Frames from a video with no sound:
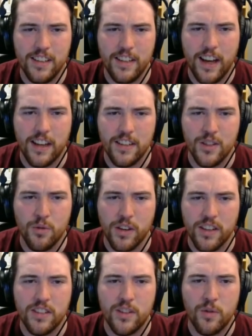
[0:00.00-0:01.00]
Yeah, do
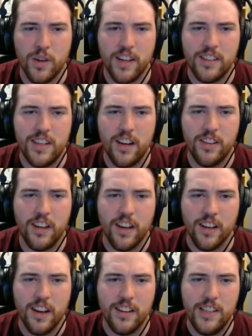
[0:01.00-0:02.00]
it. Do it. I dare
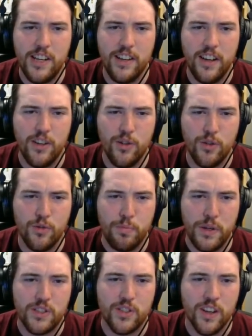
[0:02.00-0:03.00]
you. I dare you, you little
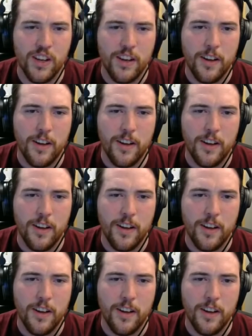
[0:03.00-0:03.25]
bitch.